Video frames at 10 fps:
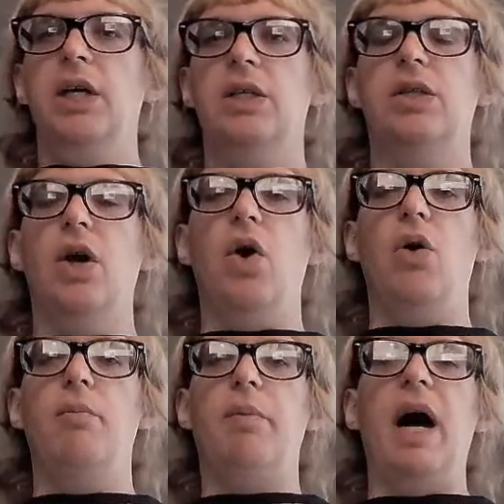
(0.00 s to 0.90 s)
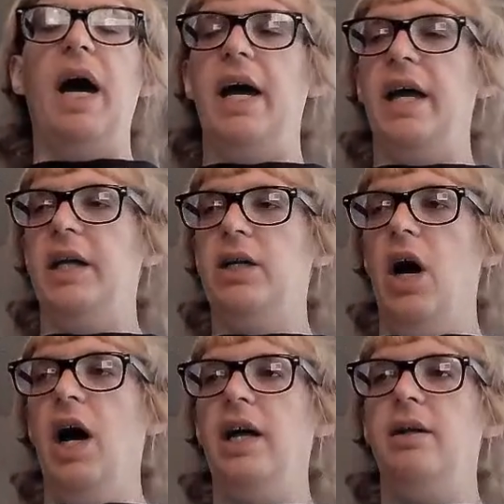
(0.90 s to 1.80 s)
So by
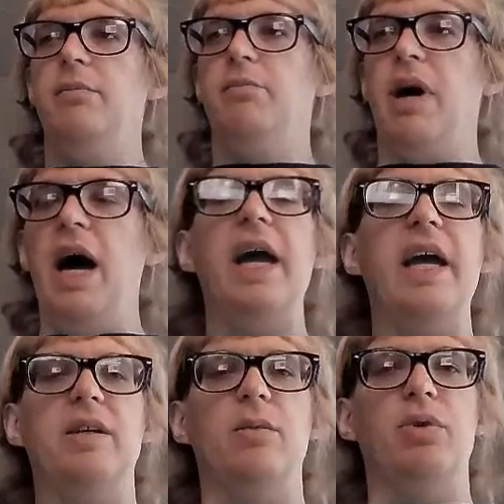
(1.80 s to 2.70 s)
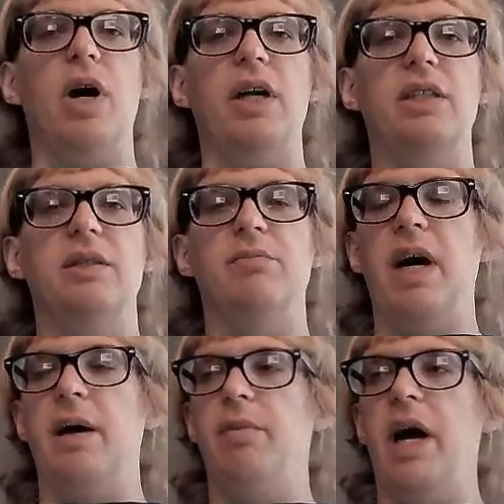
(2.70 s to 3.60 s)
not buying animal products and
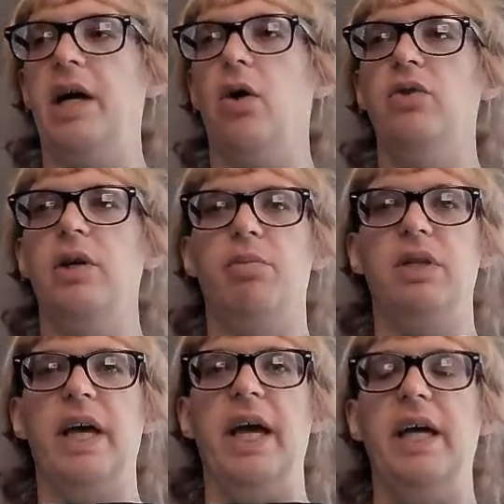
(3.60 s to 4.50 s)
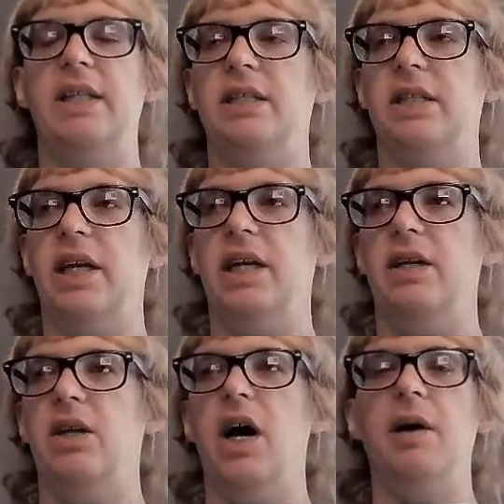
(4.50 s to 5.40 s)
by buying only plants
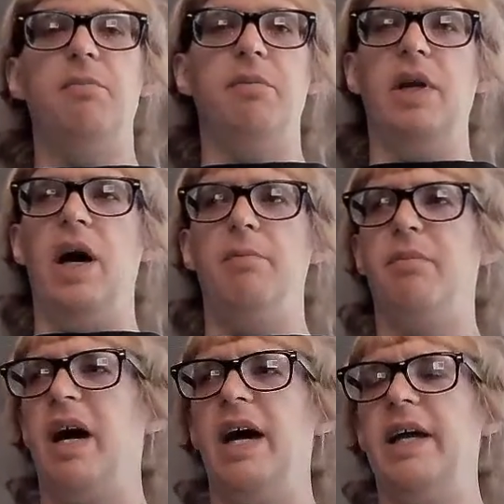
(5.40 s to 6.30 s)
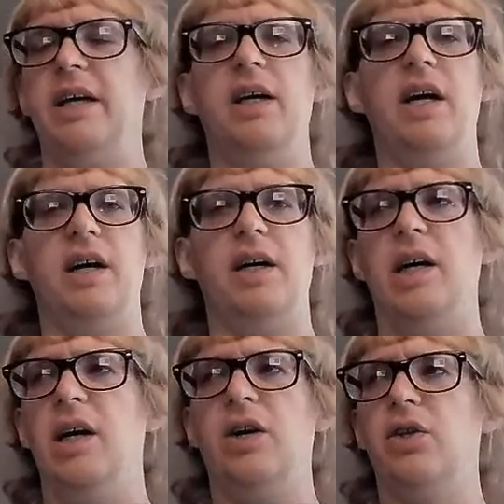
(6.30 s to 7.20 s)
and not buying
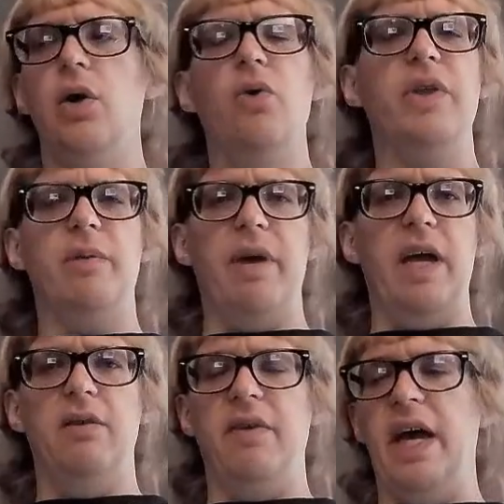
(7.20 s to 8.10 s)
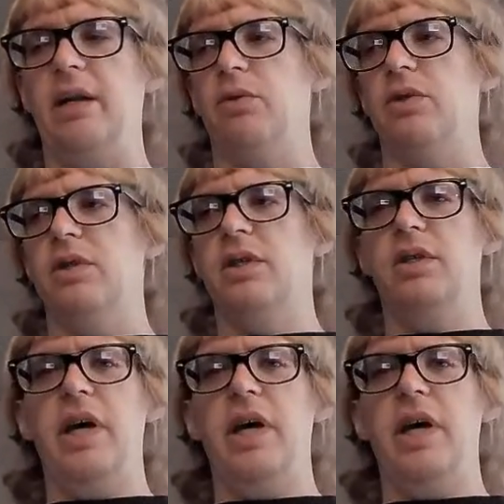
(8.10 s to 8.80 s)
clothing made of animal